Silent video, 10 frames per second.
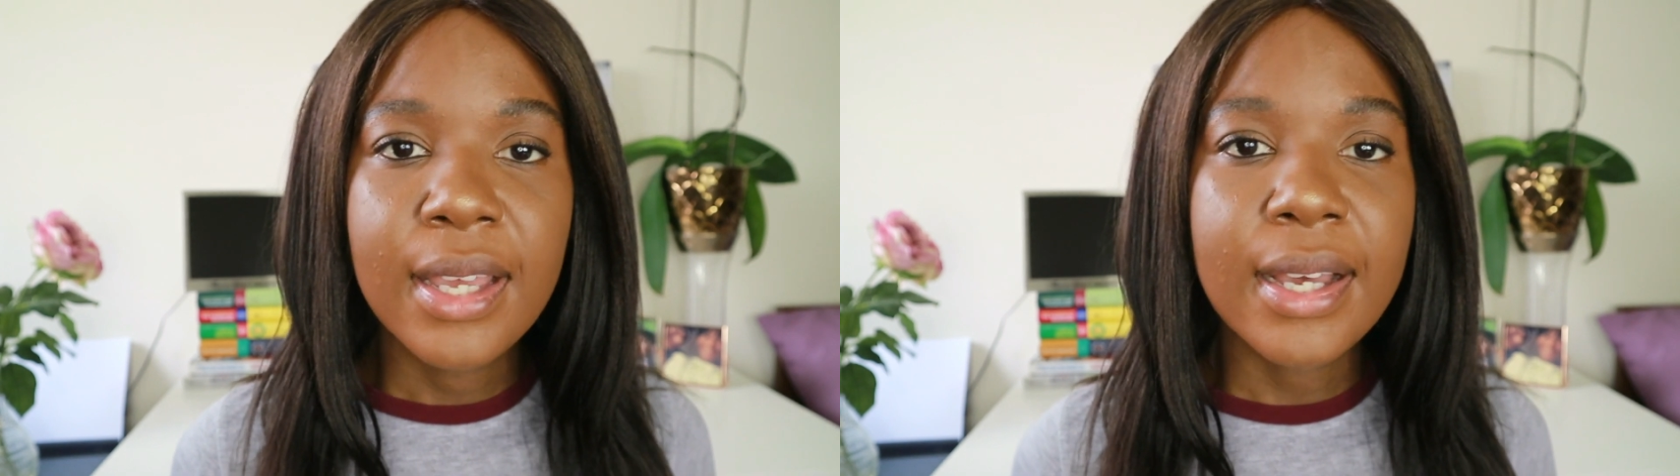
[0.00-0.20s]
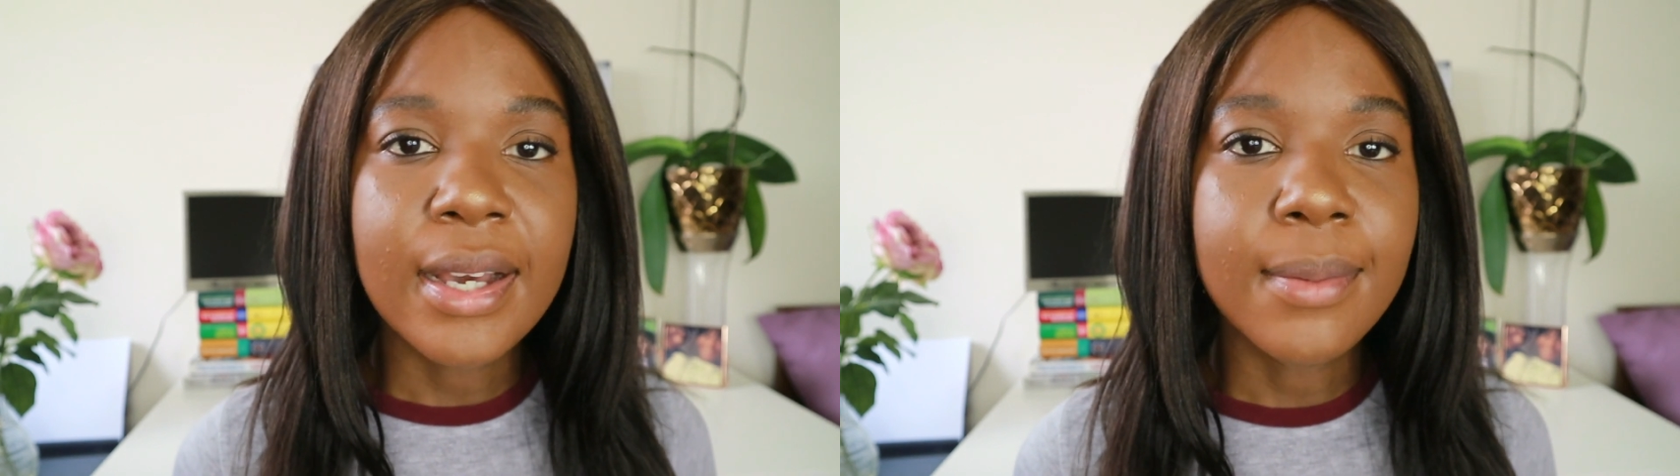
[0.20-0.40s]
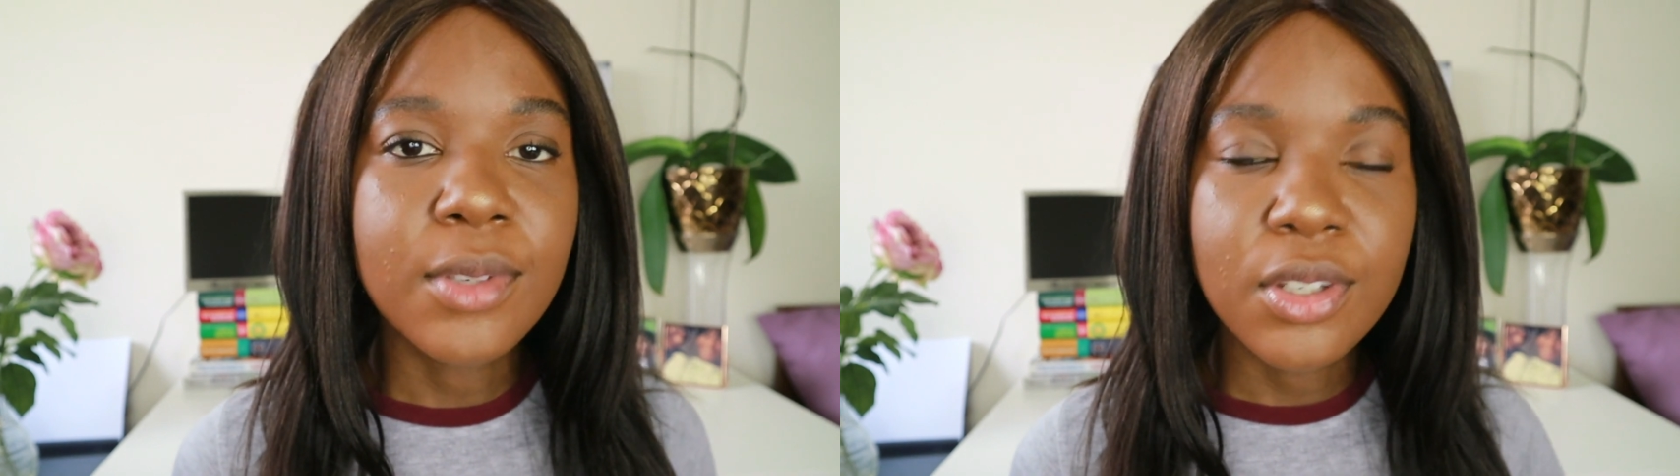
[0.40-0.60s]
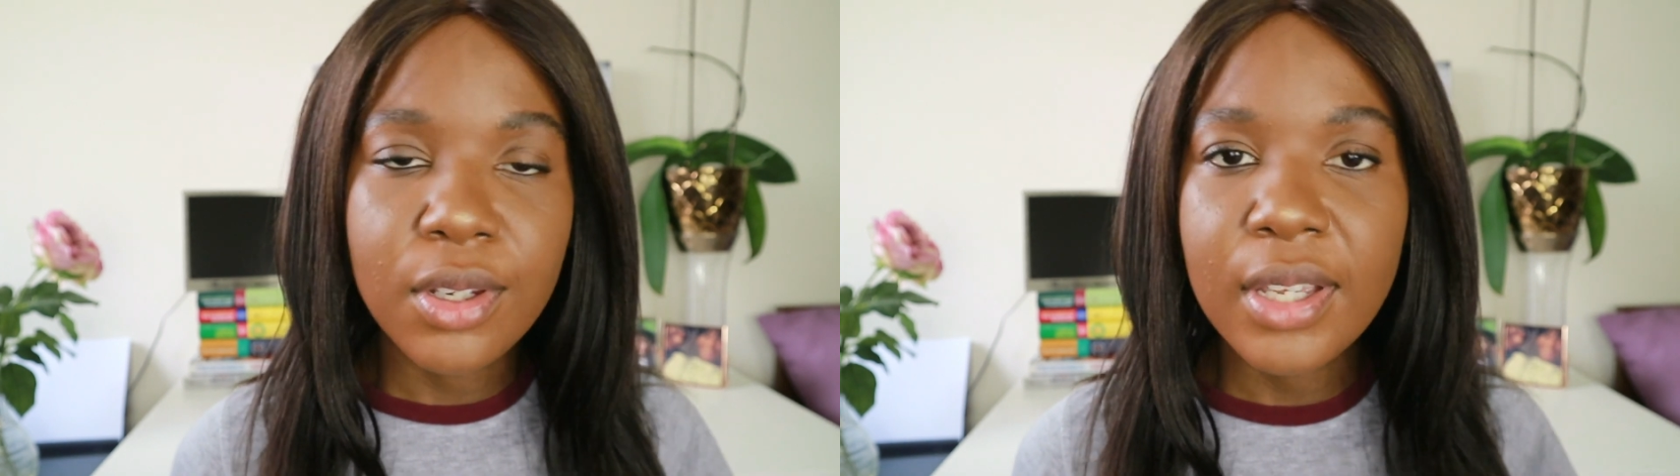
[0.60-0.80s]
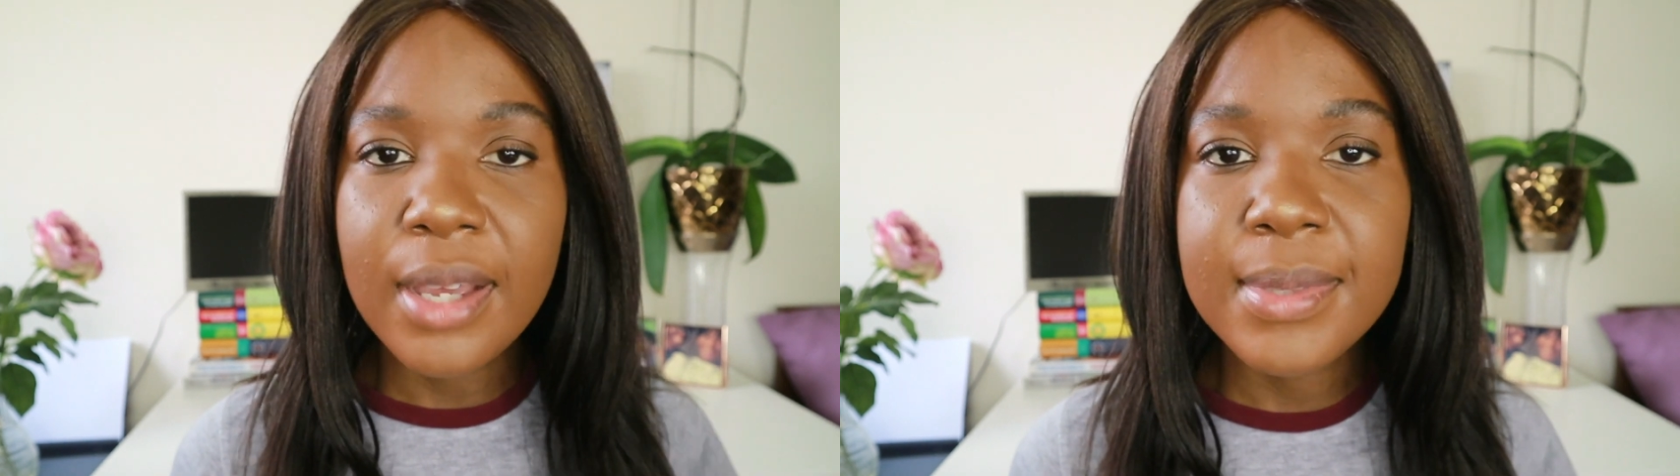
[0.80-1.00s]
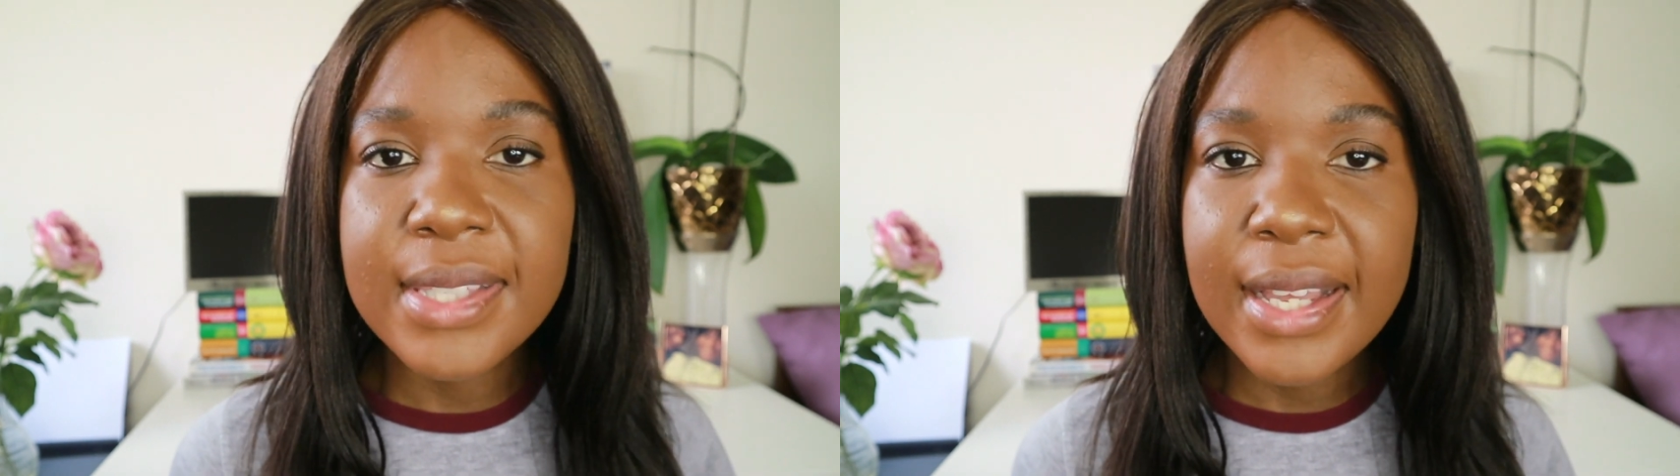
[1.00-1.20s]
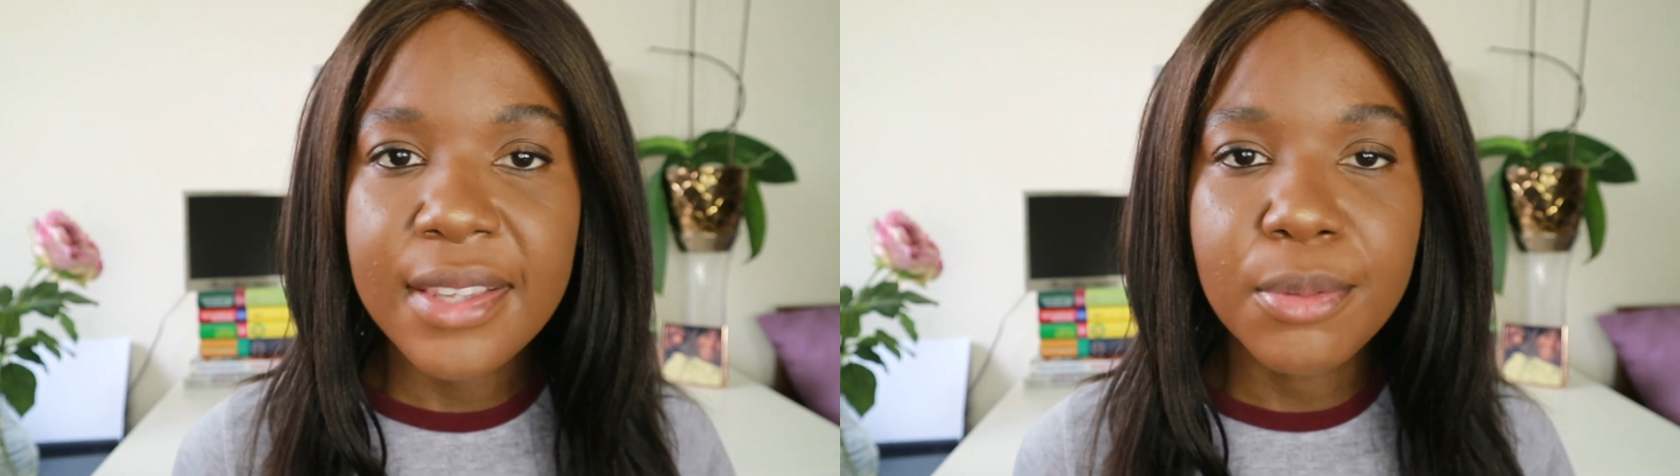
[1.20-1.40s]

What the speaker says: You know, GAMSAT,